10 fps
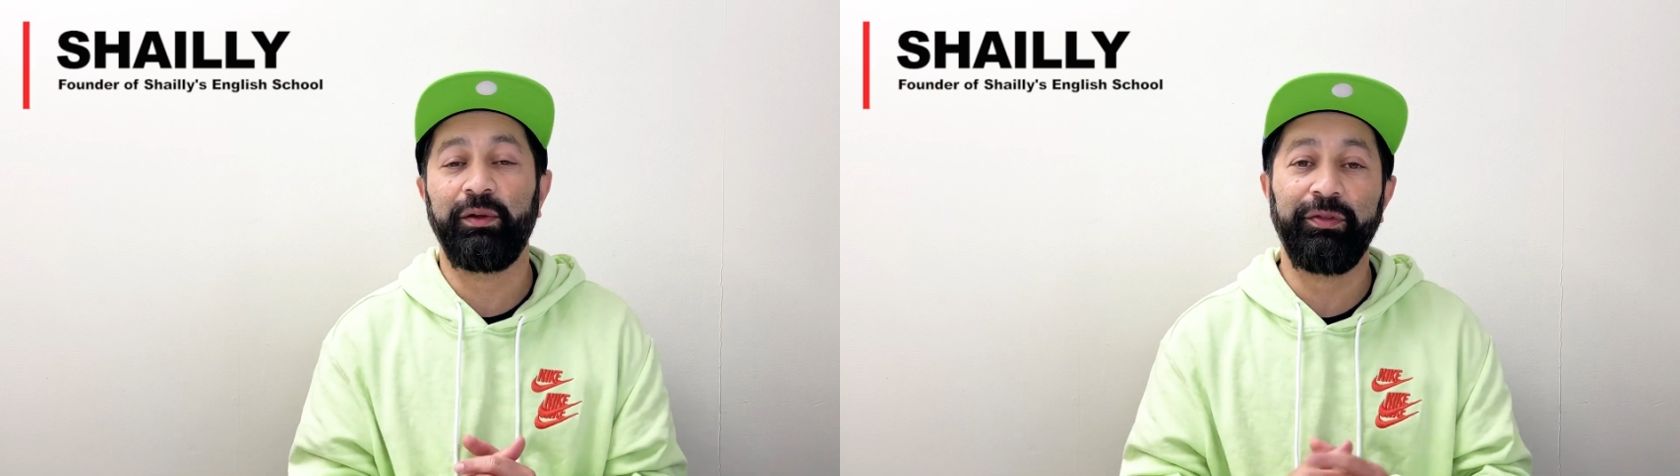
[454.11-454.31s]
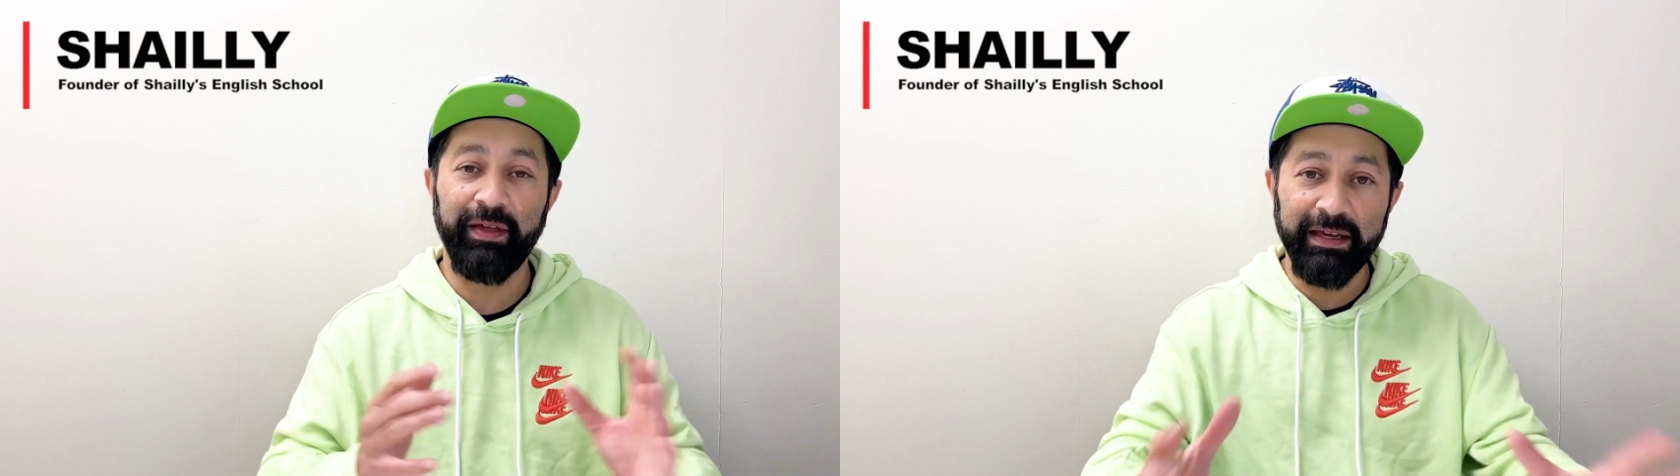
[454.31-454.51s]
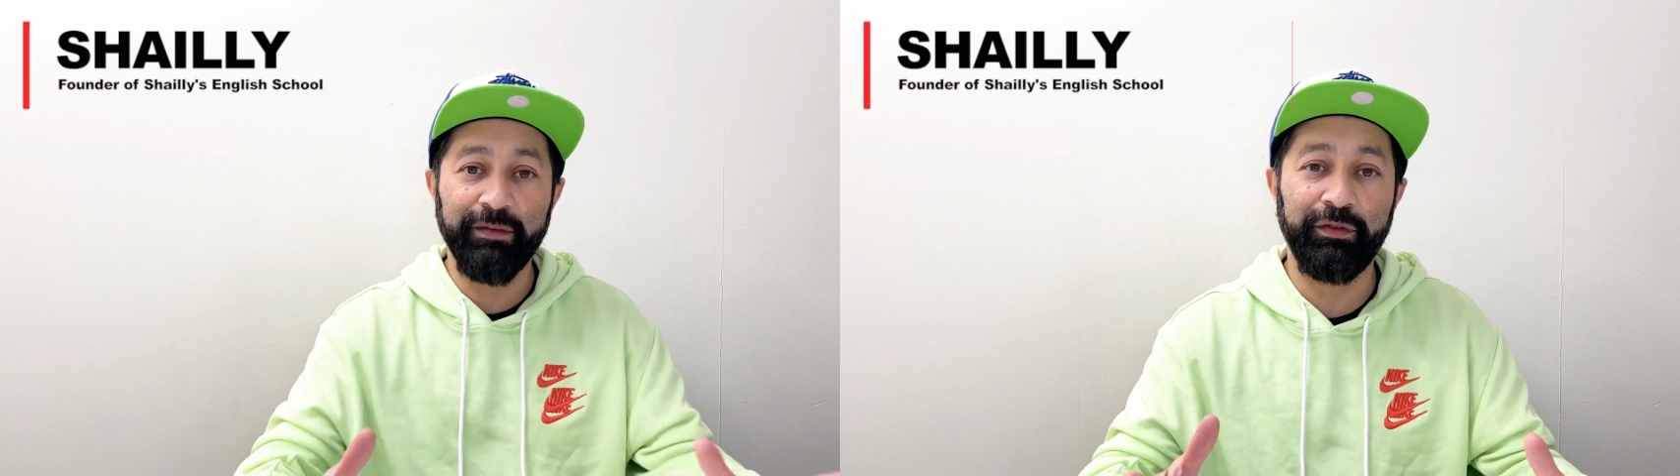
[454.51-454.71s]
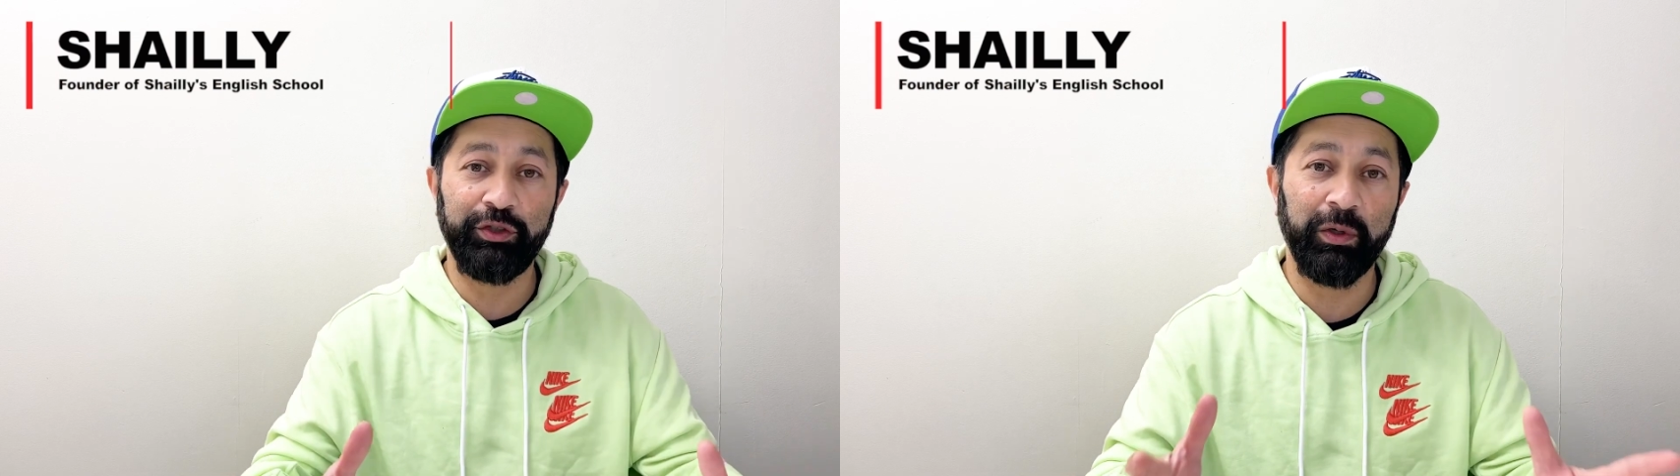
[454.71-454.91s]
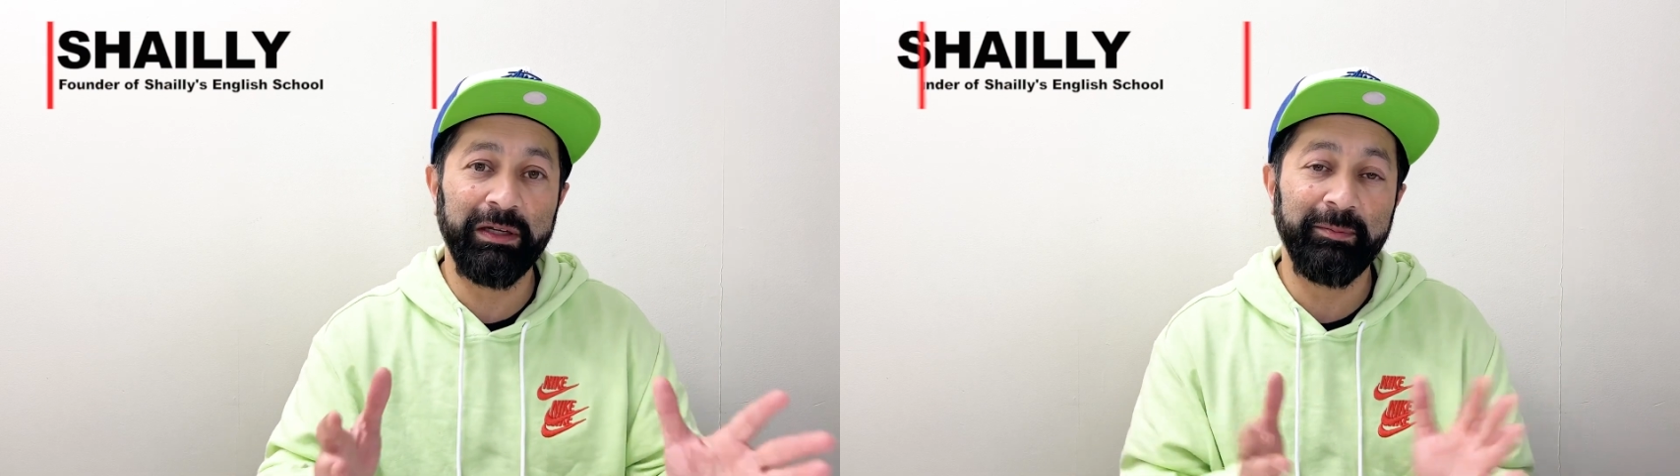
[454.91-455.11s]
Thank you for
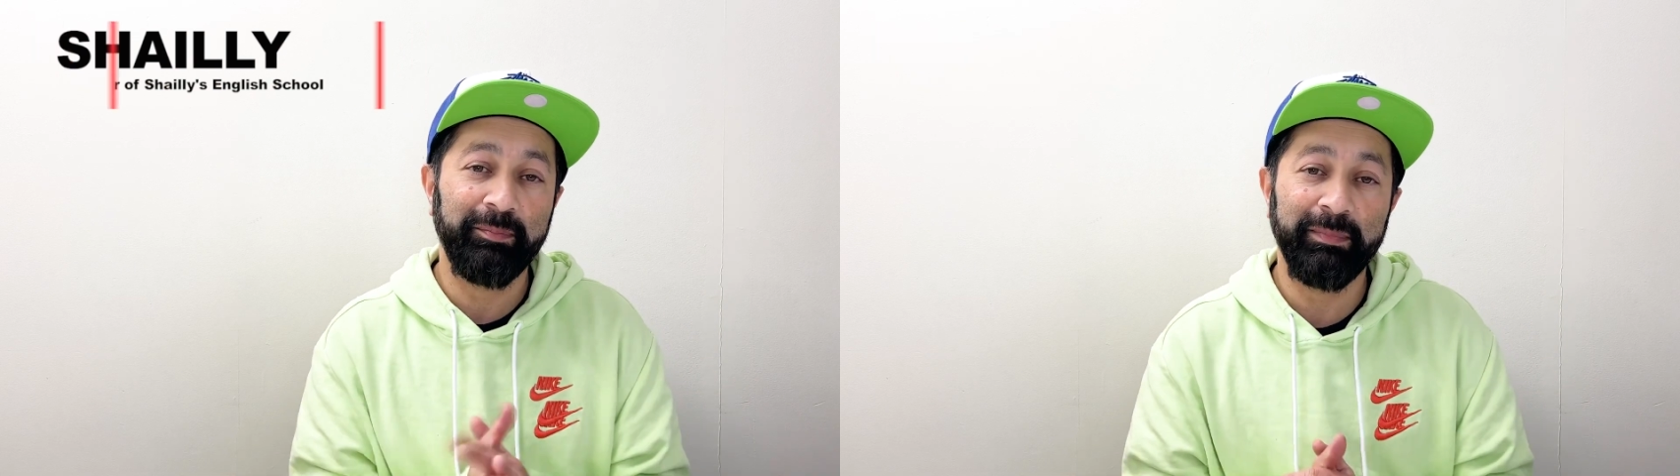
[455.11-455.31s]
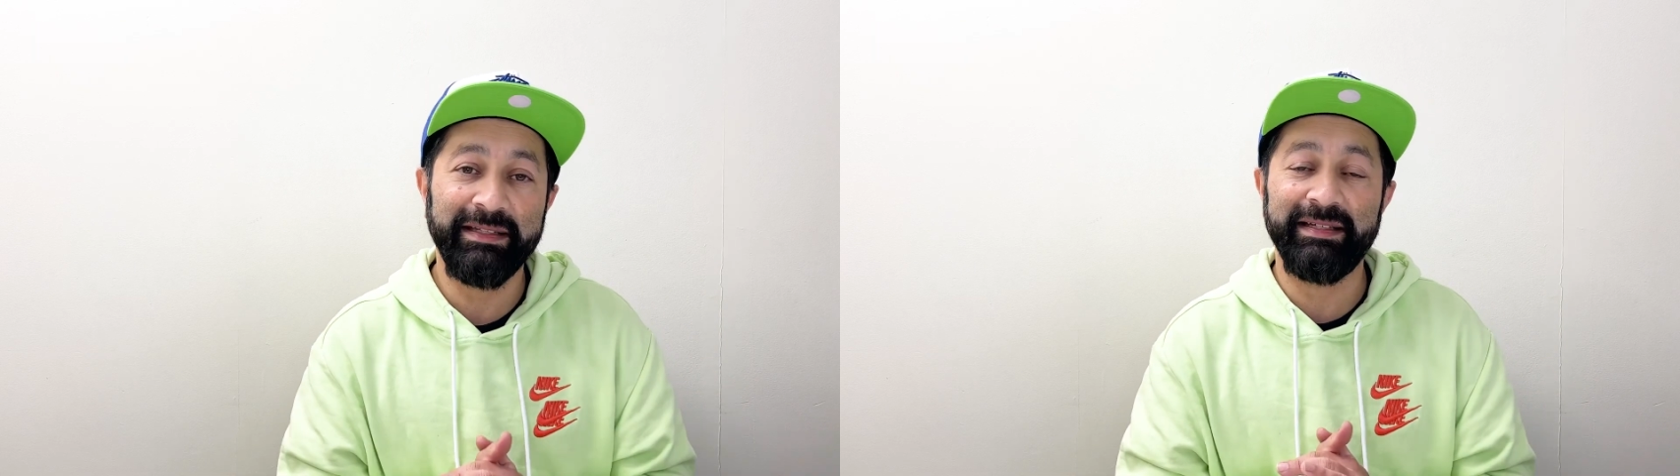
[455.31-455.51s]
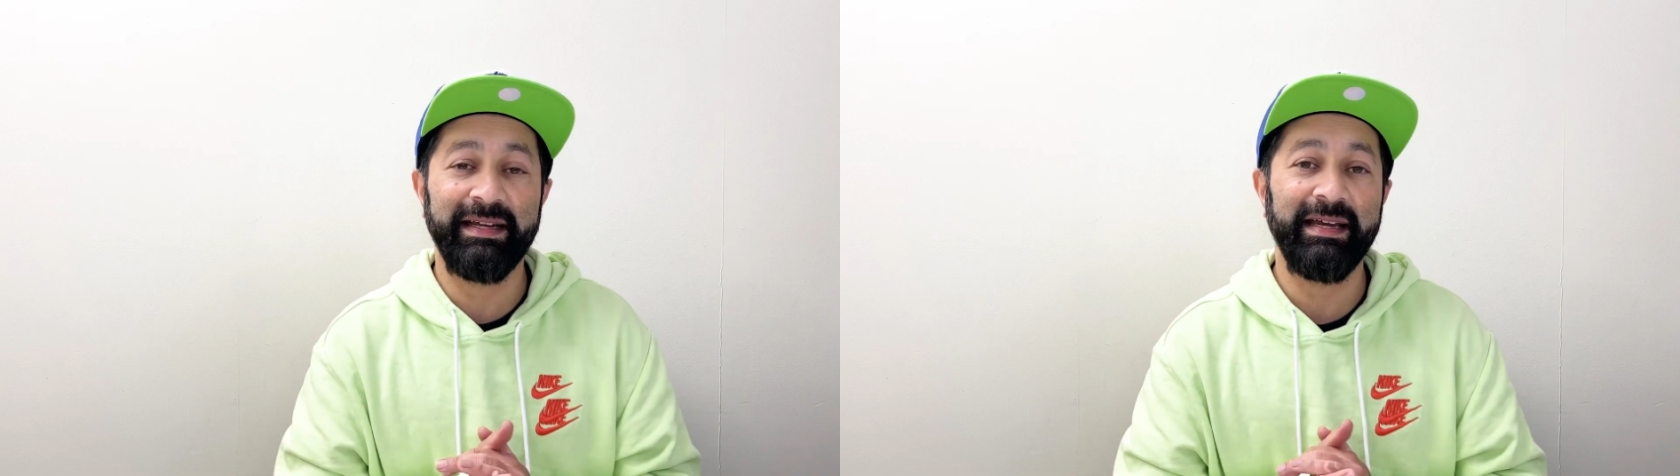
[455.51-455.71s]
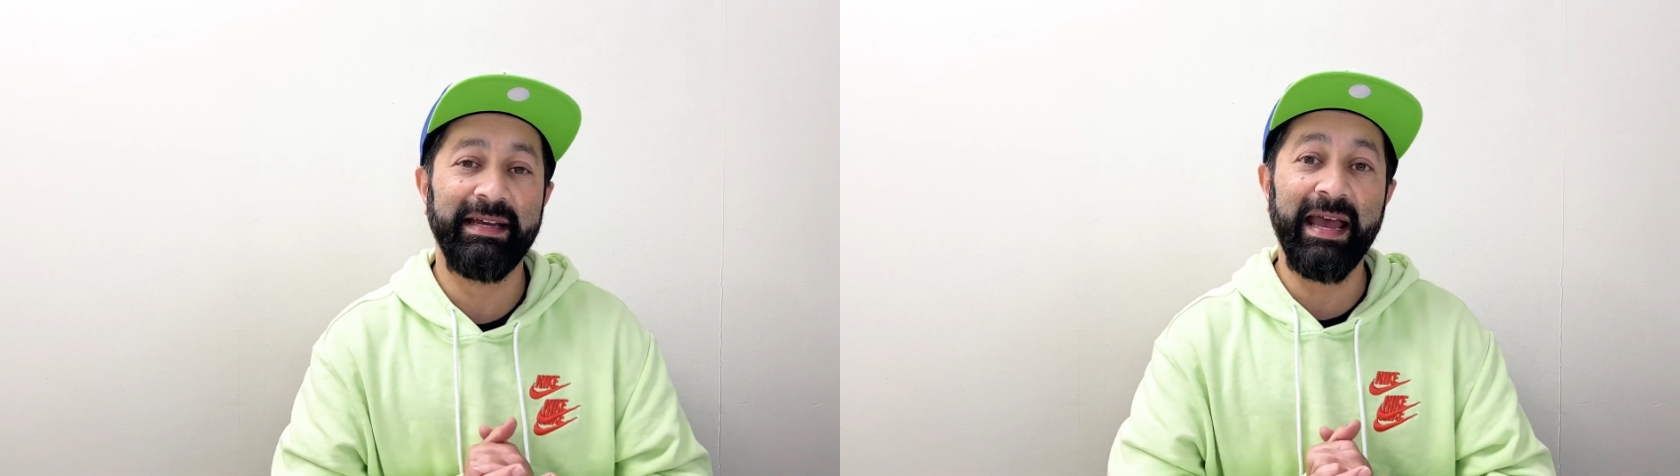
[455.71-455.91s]
joining me today.